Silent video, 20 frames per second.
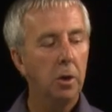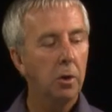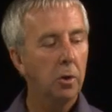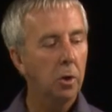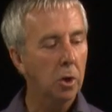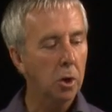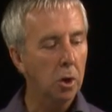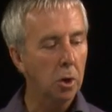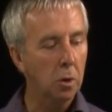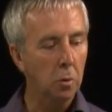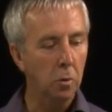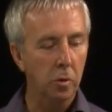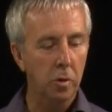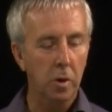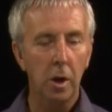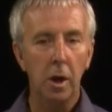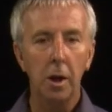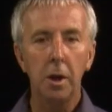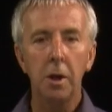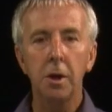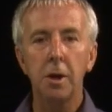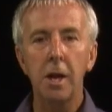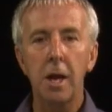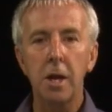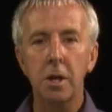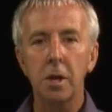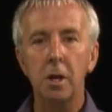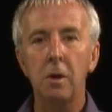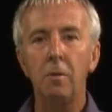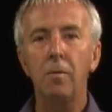to use the
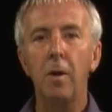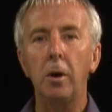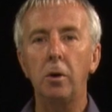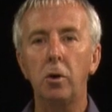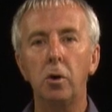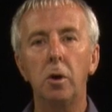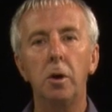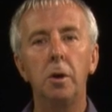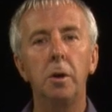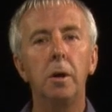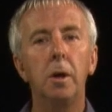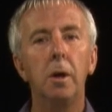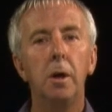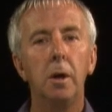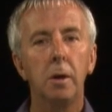density function